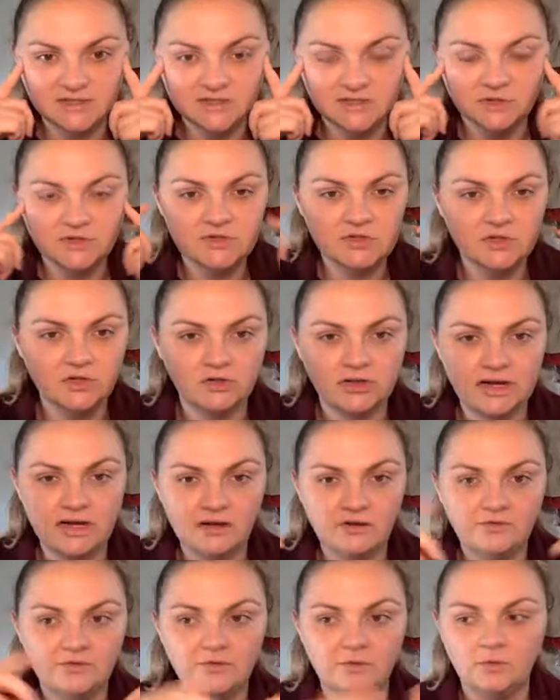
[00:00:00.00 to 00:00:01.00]
So it's
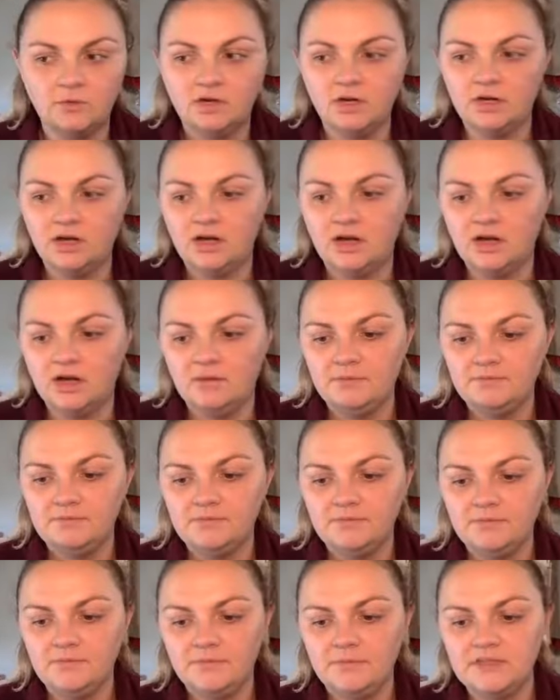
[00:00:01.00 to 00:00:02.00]
great for
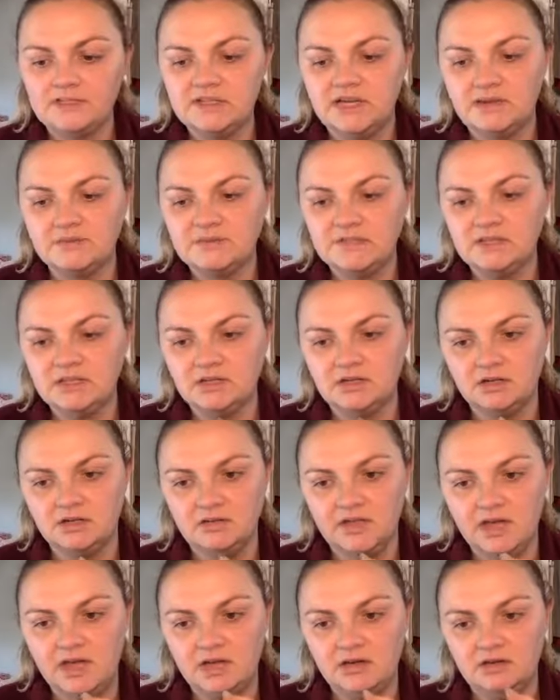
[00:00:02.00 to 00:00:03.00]
the times of the
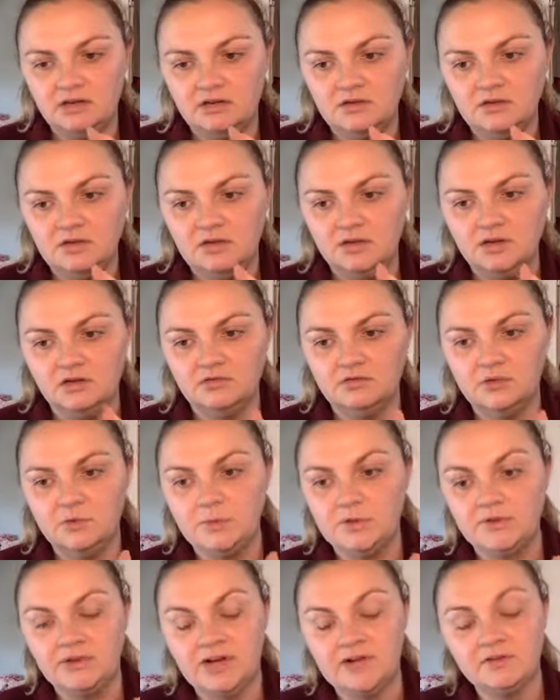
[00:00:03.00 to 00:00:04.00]
year that, you
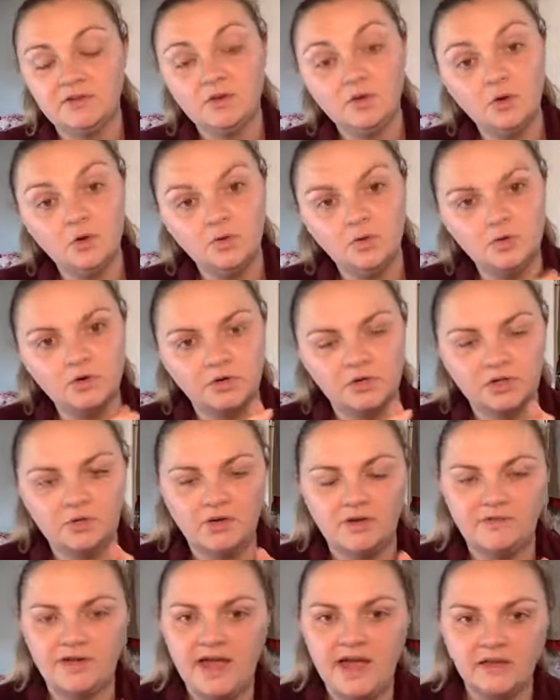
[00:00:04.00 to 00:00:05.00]
either have a cold or
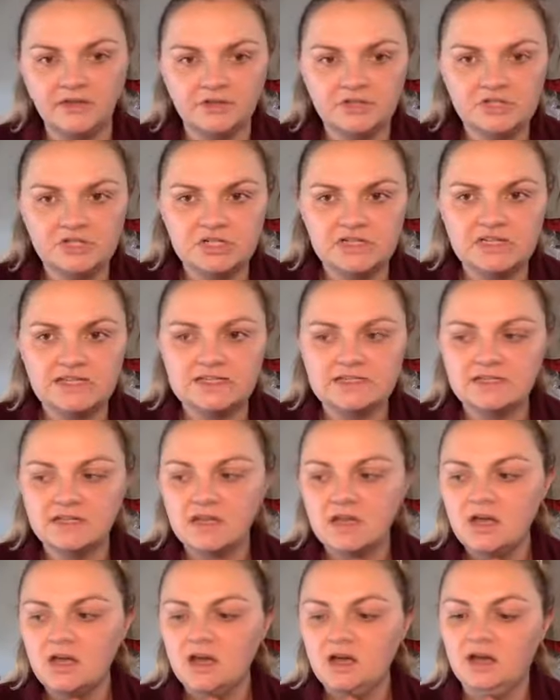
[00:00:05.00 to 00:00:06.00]
you have allergies,
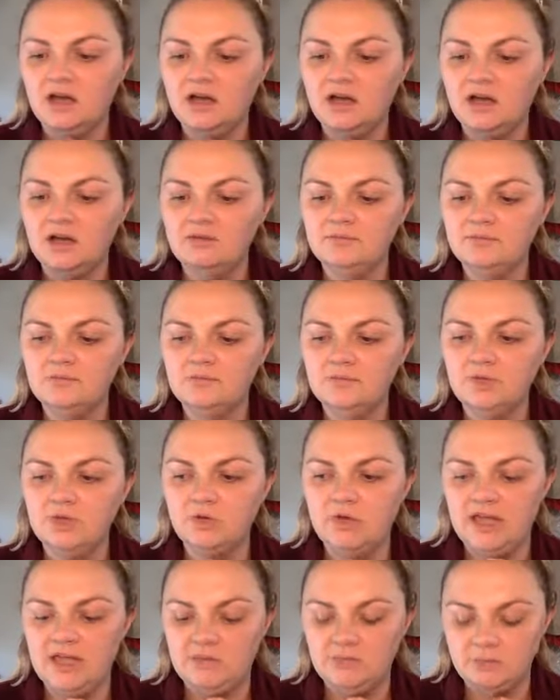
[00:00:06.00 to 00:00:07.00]

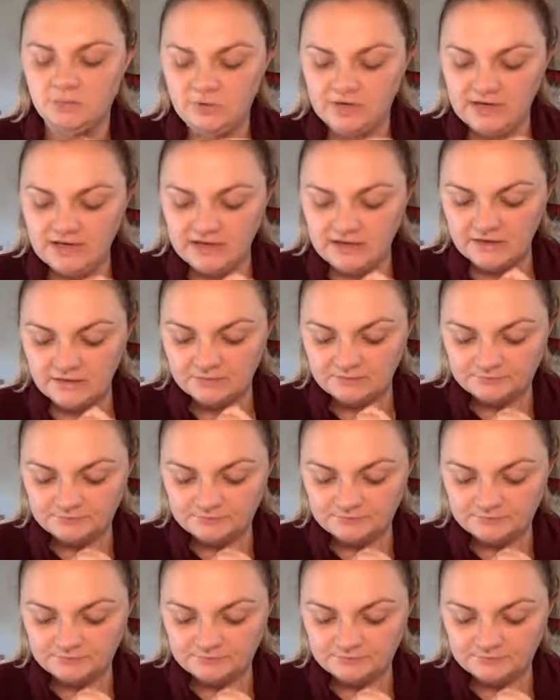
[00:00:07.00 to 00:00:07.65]
you can't breathe.